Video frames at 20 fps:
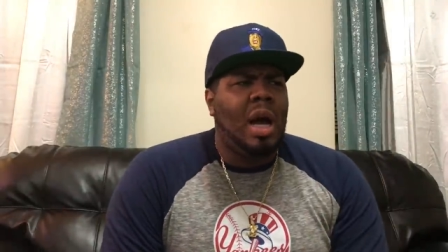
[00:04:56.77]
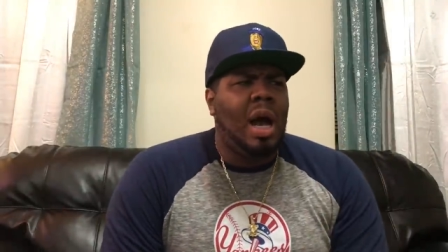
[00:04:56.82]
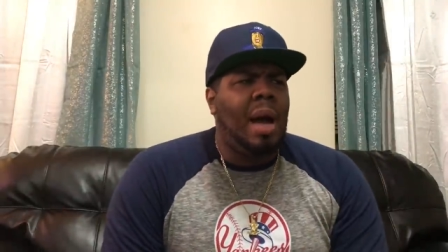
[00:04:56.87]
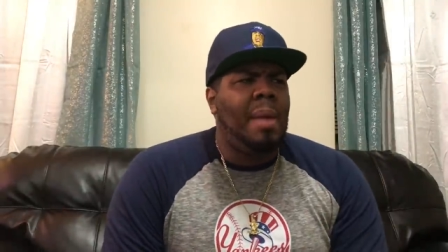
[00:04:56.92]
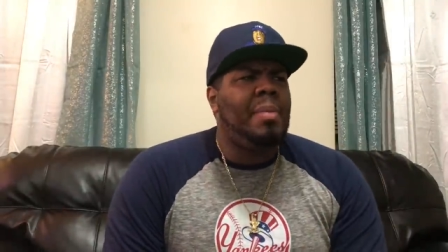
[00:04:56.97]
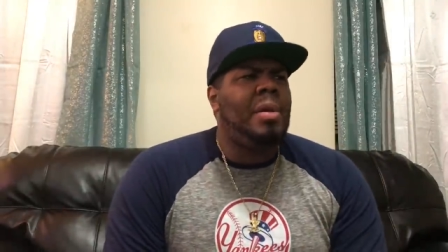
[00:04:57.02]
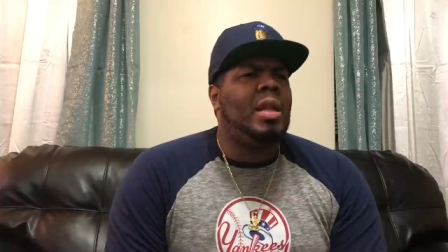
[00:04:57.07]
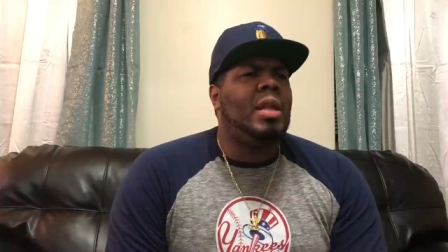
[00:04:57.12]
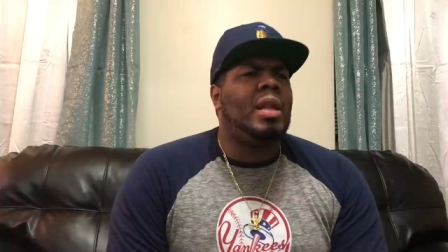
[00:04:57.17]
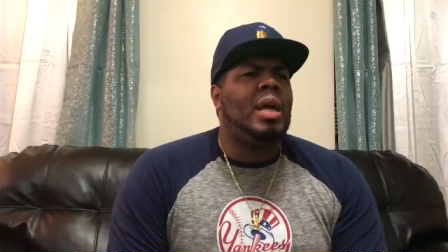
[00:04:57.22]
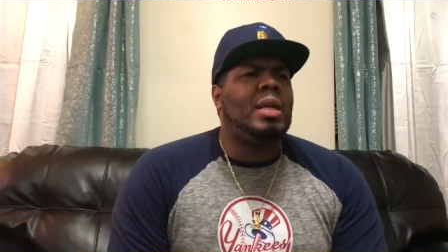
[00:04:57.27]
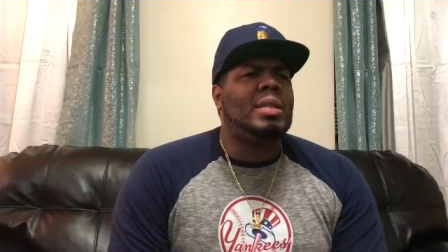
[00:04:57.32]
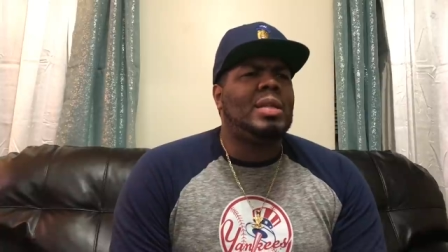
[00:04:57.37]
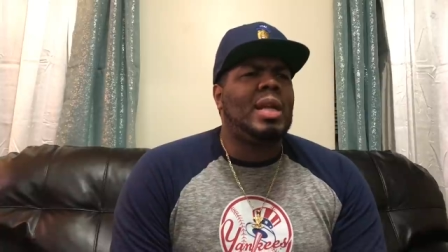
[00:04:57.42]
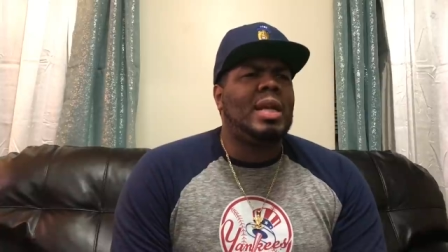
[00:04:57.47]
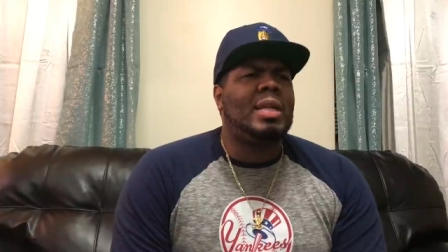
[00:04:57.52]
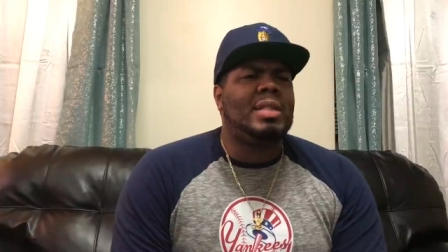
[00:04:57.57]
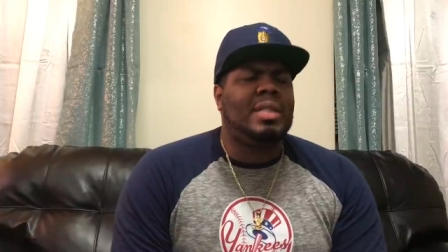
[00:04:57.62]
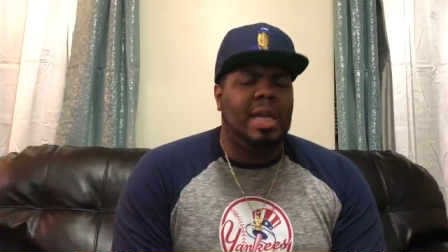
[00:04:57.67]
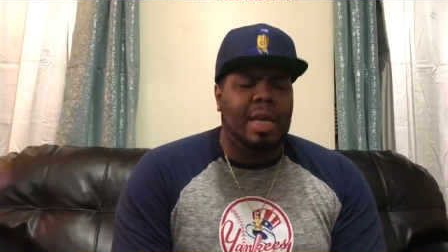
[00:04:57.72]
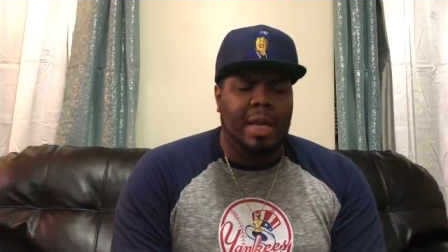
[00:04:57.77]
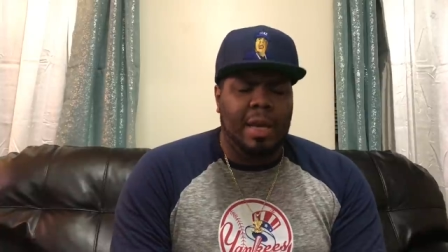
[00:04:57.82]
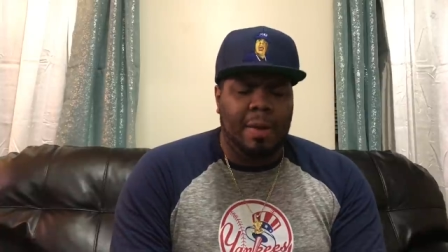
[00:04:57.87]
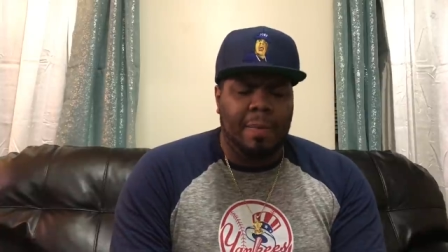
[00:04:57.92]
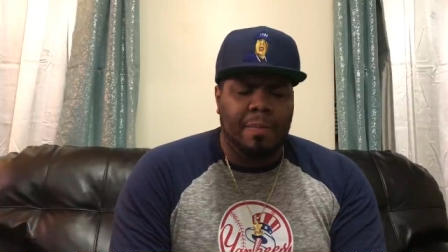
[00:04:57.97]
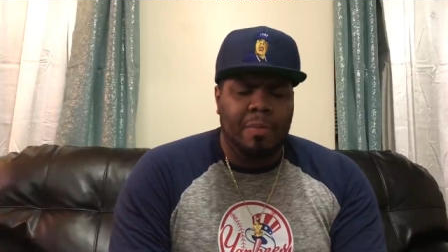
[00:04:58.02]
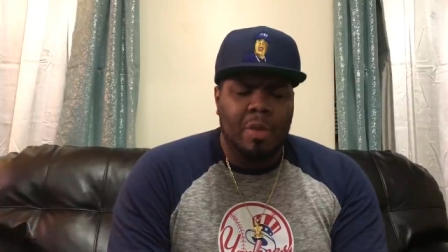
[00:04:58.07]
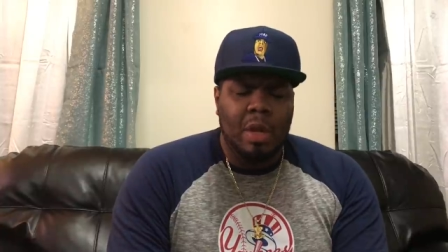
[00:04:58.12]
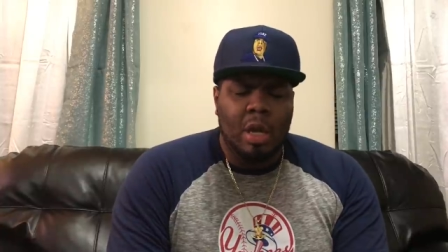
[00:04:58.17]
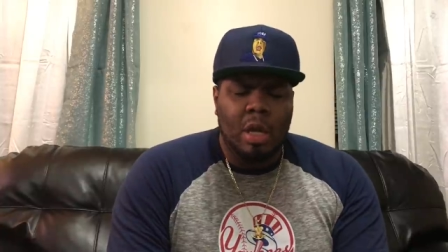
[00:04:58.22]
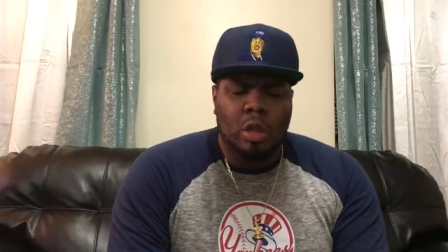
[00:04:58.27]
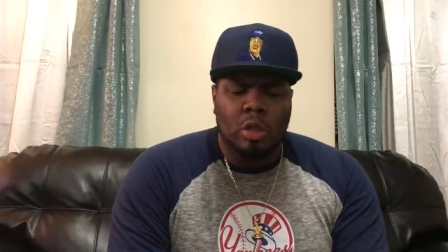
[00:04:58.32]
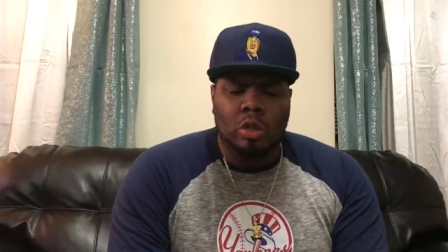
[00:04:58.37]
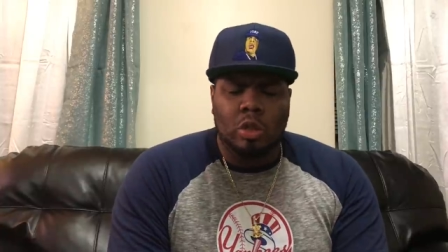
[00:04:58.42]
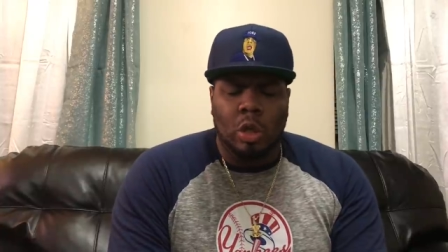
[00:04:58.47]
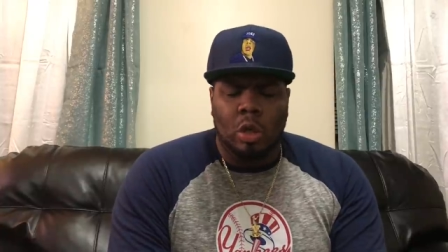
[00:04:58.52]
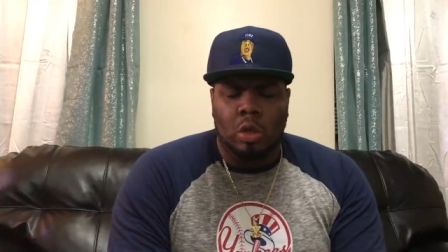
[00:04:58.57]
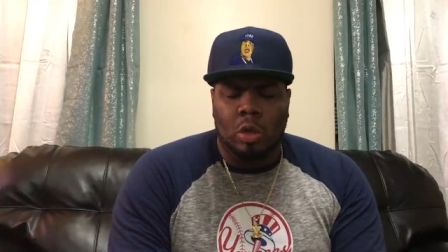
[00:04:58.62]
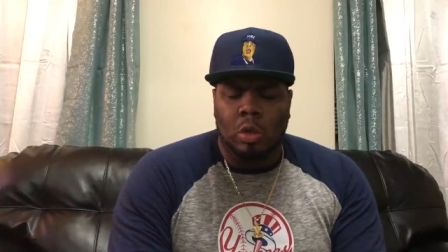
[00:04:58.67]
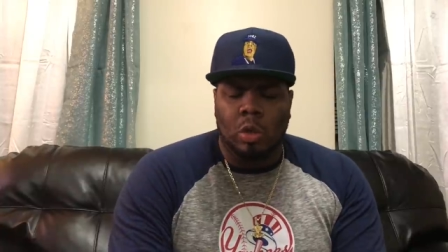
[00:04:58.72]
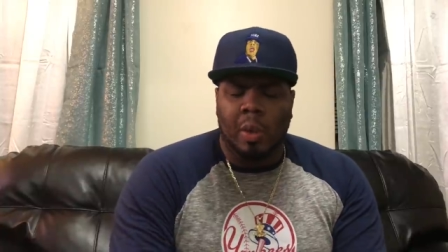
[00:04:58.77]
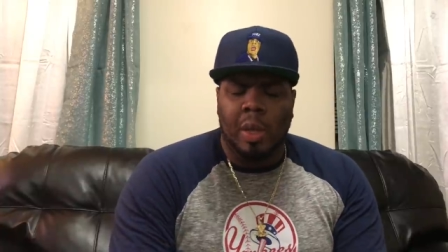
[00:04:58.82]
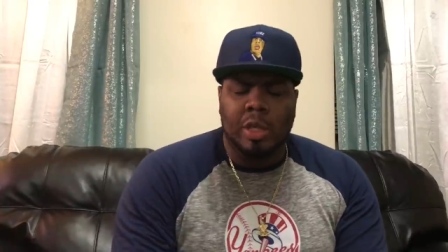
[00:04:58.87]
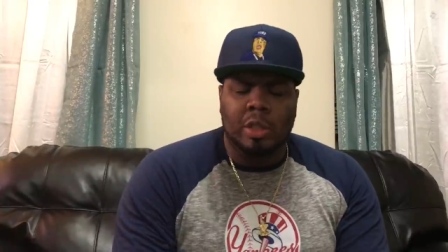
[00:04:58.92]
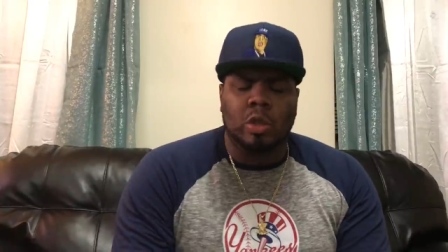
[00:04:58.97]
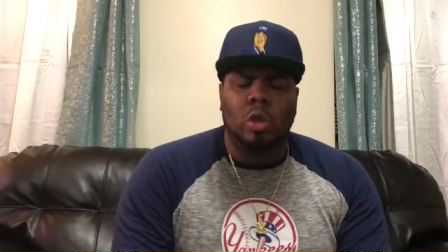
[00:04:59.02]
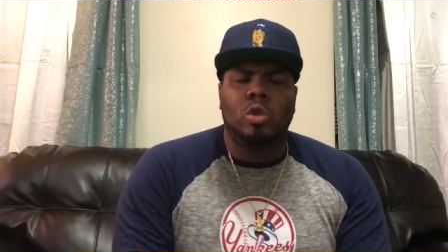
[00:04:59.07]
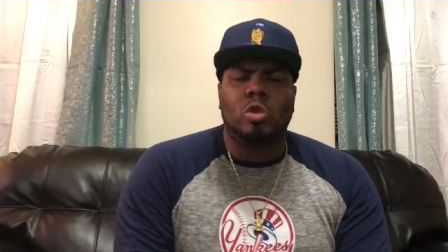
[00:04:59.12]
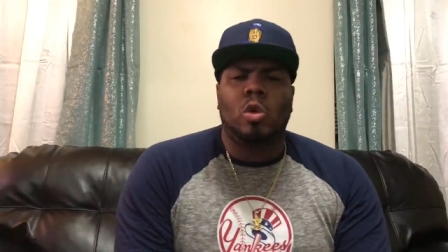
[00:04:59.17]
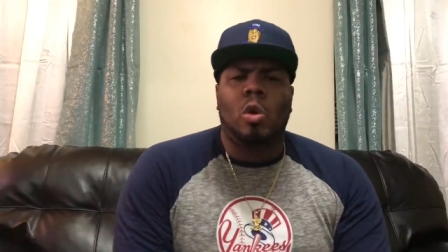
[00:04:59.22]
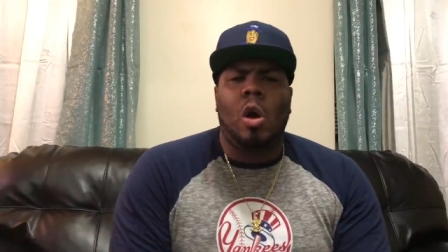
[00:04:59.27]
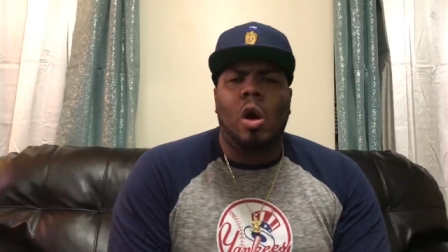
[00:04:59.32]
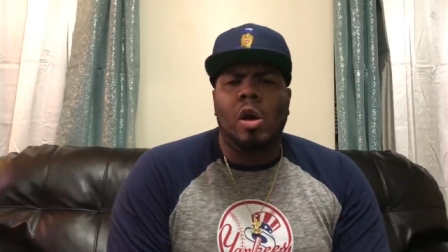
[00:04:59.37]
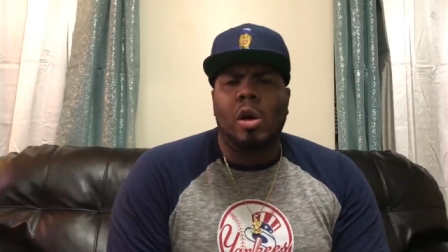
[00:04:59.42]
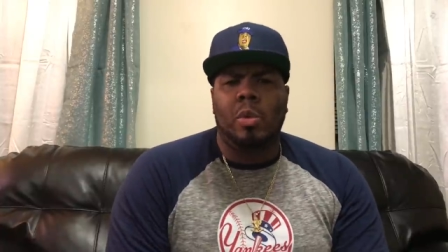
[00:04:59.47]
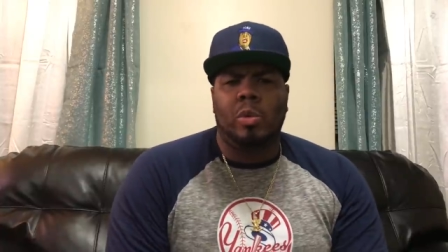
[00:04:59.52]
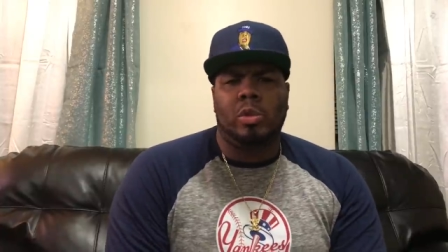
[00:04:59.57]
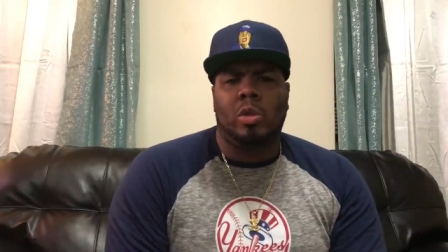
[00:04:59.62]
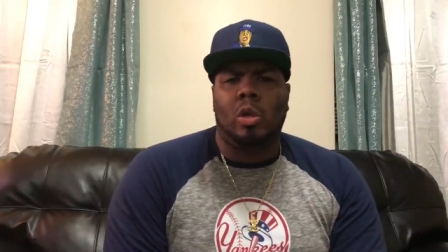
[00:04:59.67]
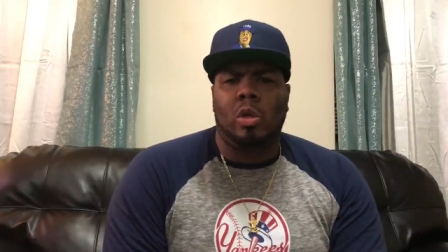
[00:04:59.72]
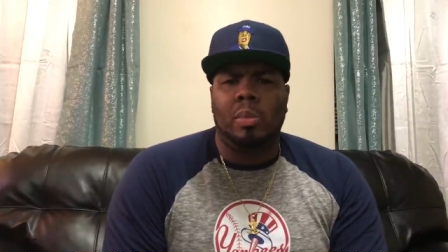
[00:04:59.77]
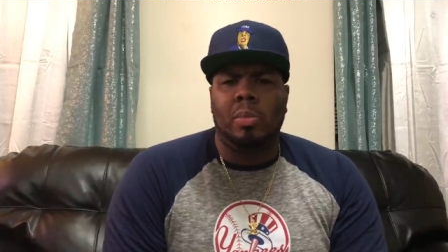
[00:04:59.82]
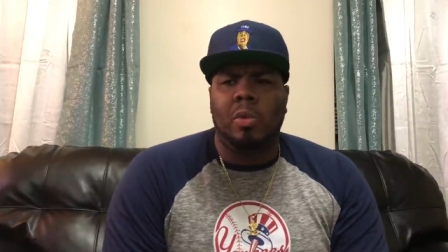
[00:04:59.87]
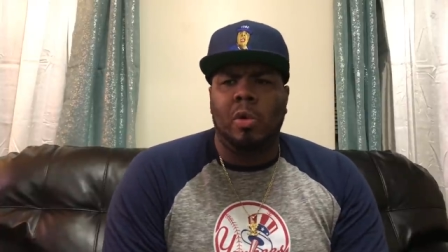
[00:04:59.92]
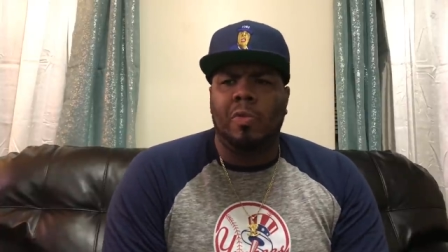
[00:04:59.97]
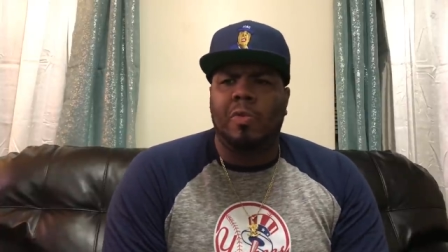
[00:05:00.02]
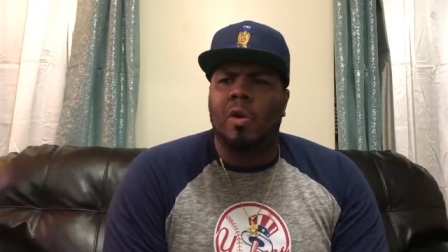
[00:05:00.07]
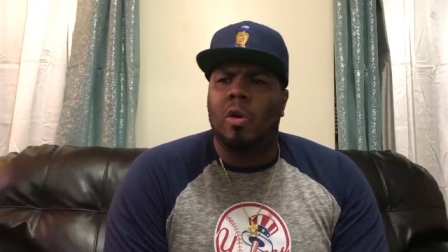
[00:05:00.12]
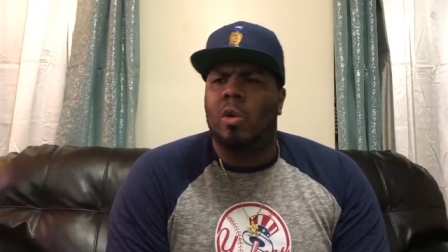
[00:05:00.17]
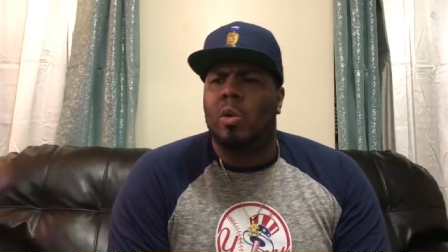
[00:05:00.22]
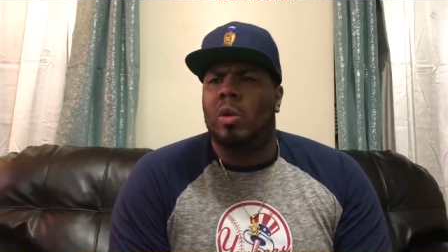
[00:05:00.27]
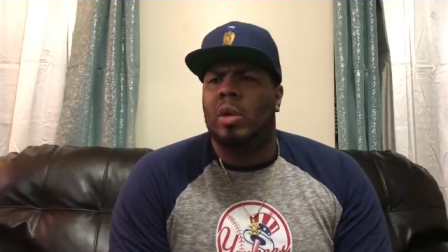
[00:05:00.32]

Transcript: I mean, that's like saying the way Joe Girardi was on the Bufo,